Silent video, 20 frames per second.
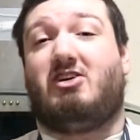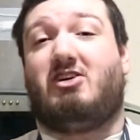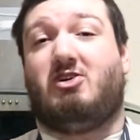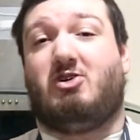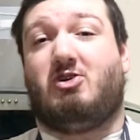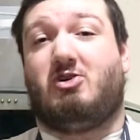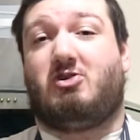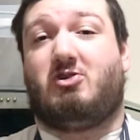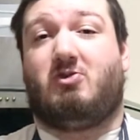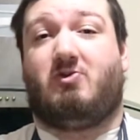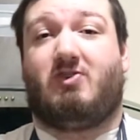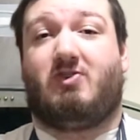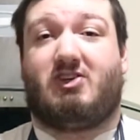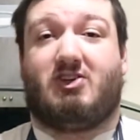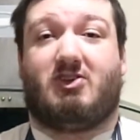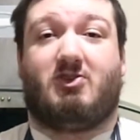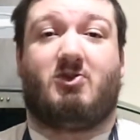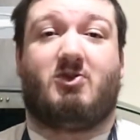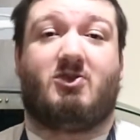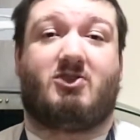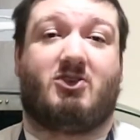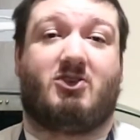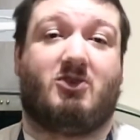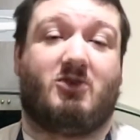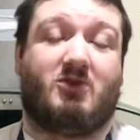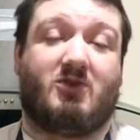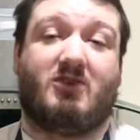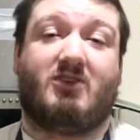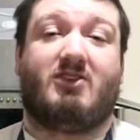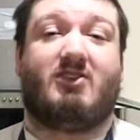YouTube video,
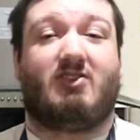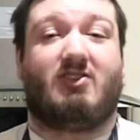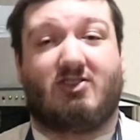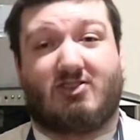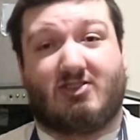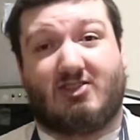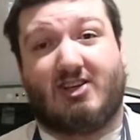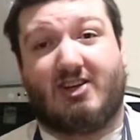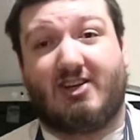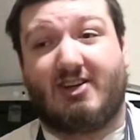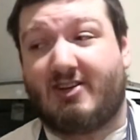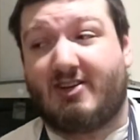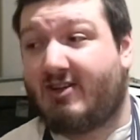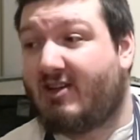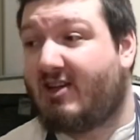so just to